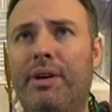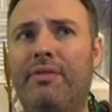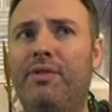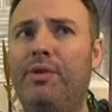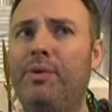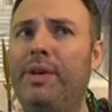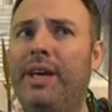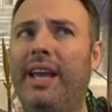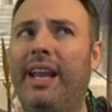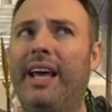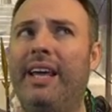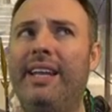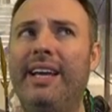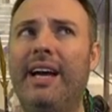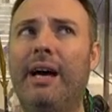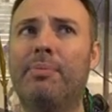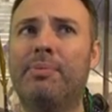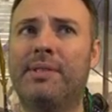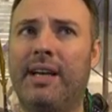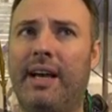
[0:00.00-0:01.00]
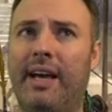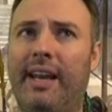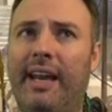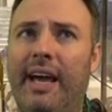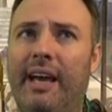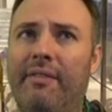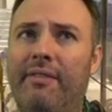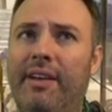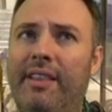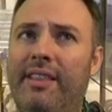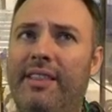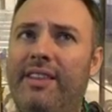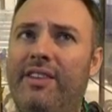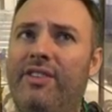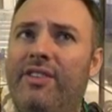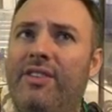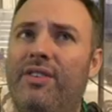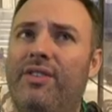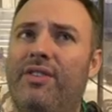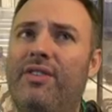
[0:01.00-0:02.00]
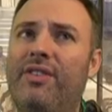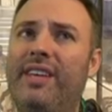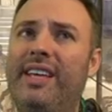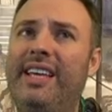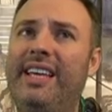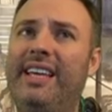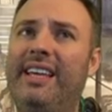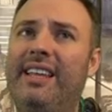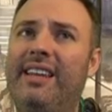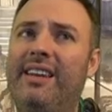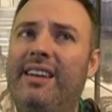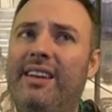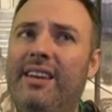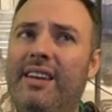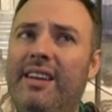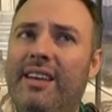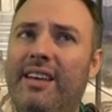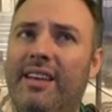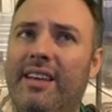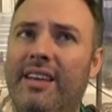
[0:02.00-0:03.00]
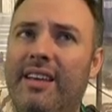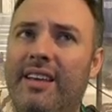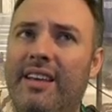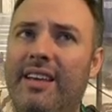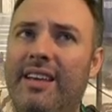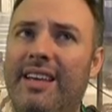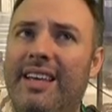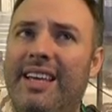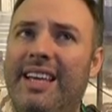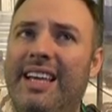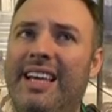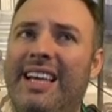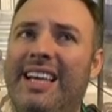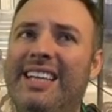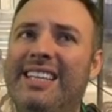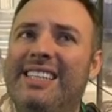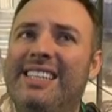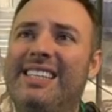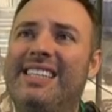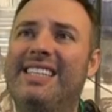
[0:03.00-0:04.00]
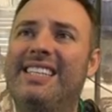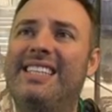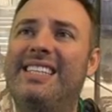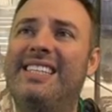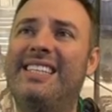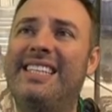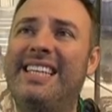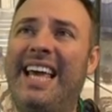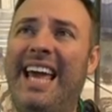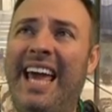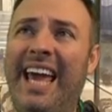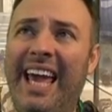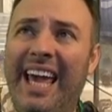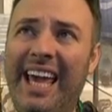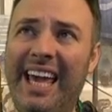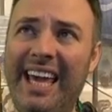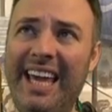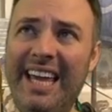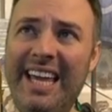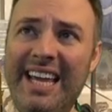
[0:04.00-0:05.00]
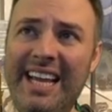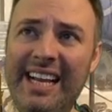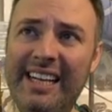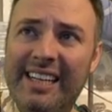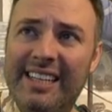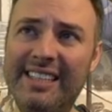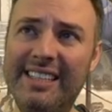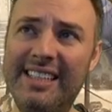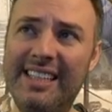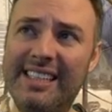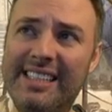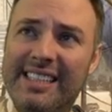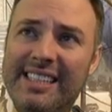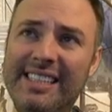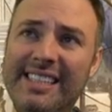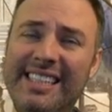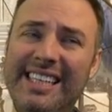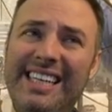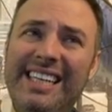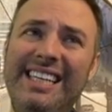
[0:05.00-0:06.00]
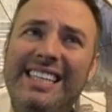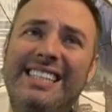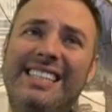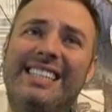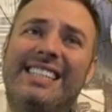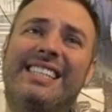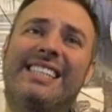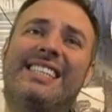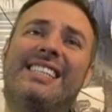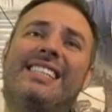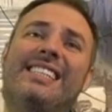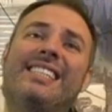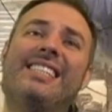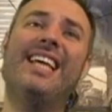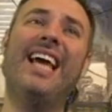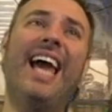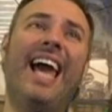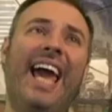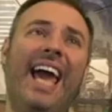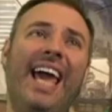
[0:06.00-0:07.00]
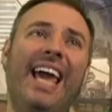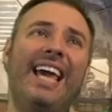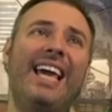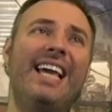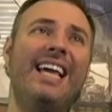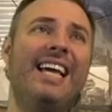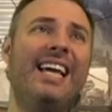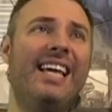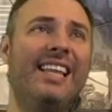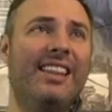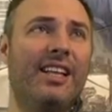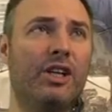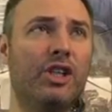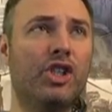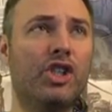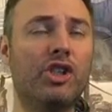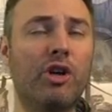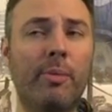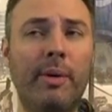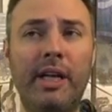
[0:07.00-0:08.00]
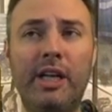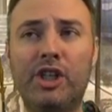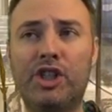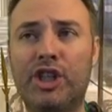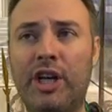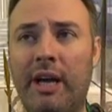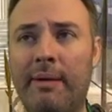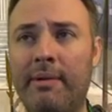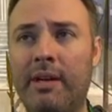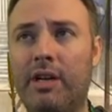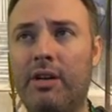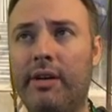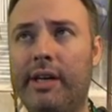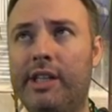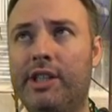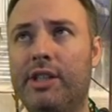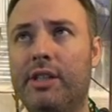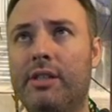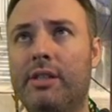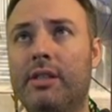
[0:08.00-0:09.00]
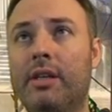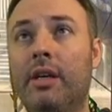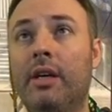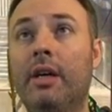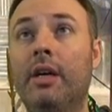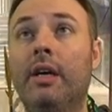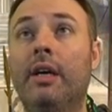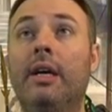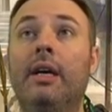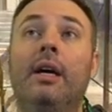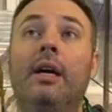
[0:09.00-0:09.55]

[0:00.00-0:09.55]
but if you get any upside out of it, this is insane. This is insane. There's so many enchantment creatures.